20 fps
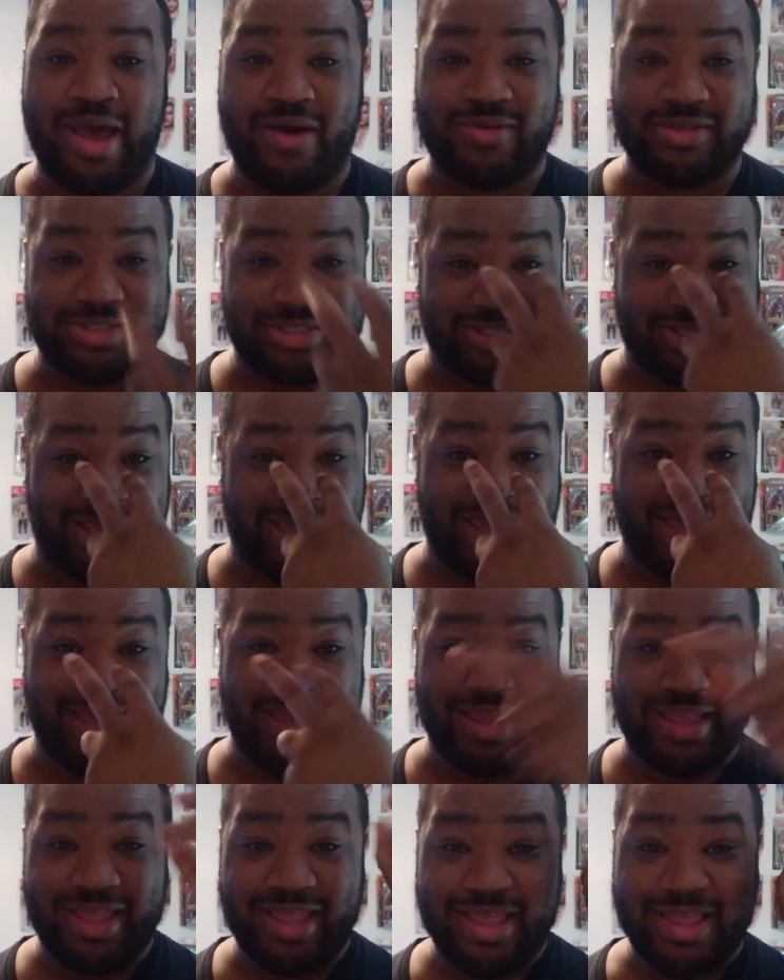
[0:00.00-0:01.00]
I will see
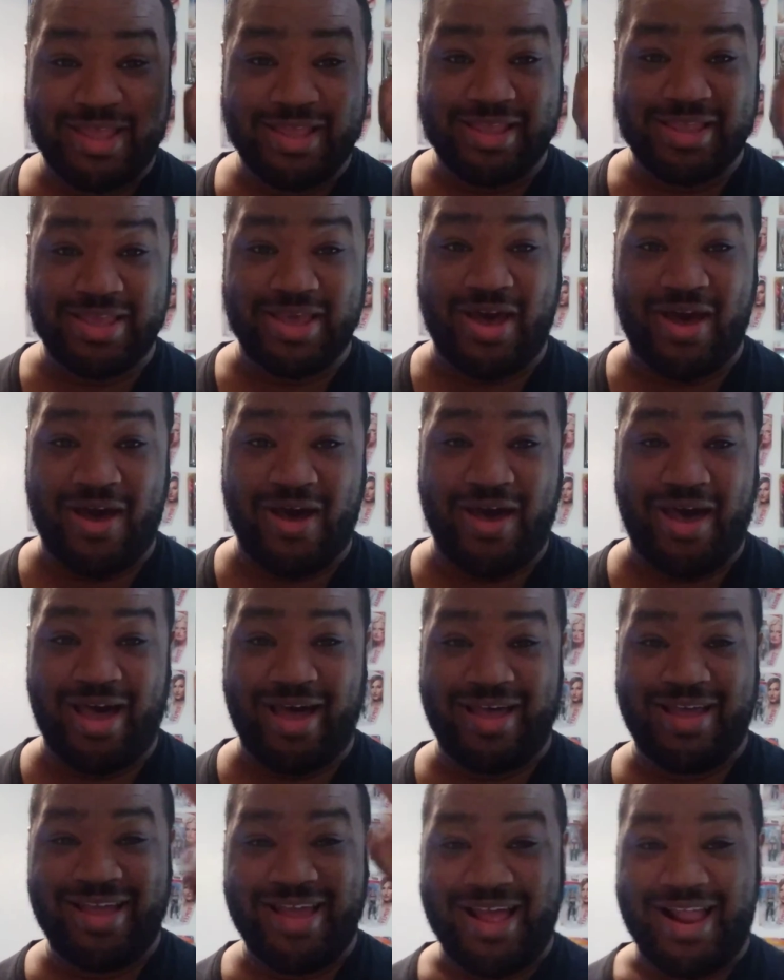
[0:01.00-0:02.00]

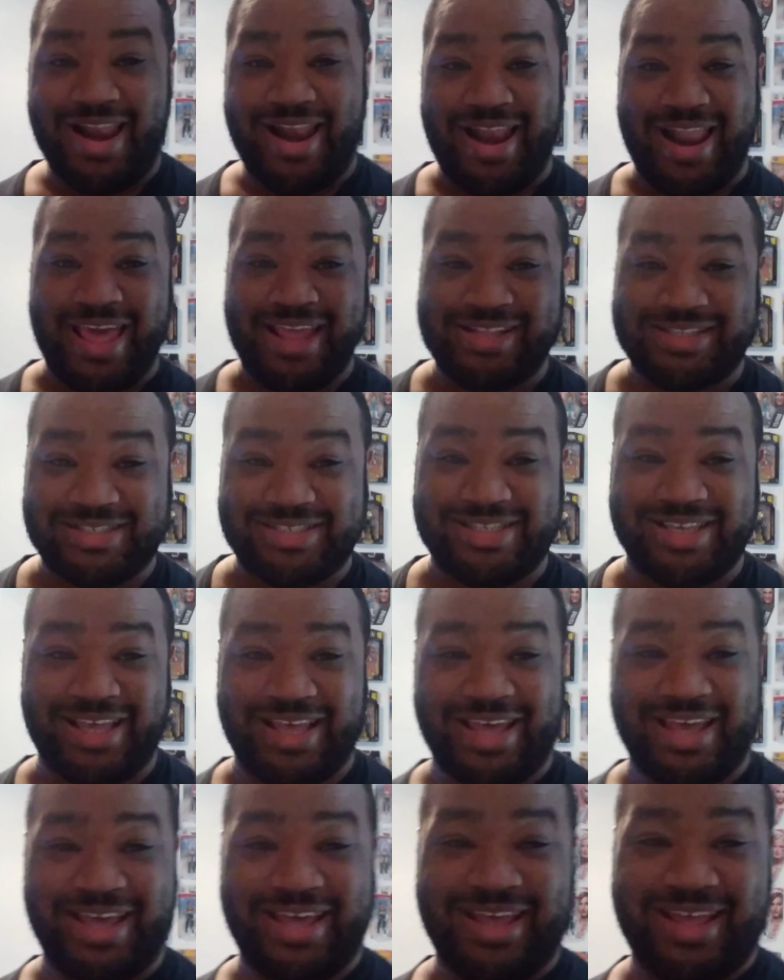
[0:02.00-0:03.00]
y'all
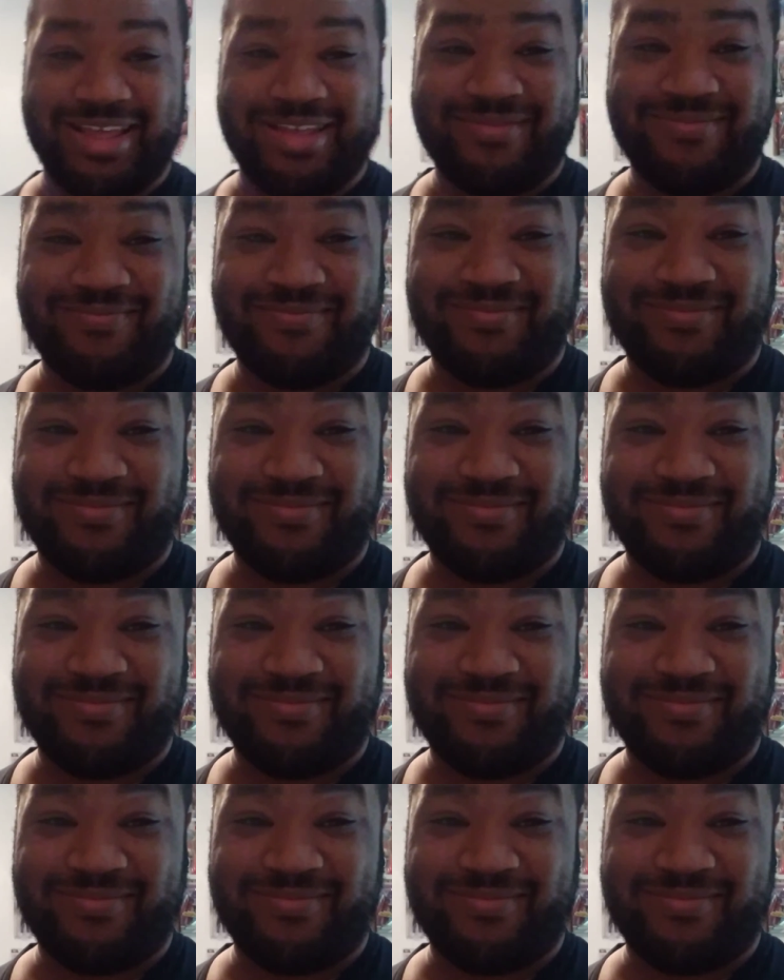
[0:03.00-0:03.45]
later.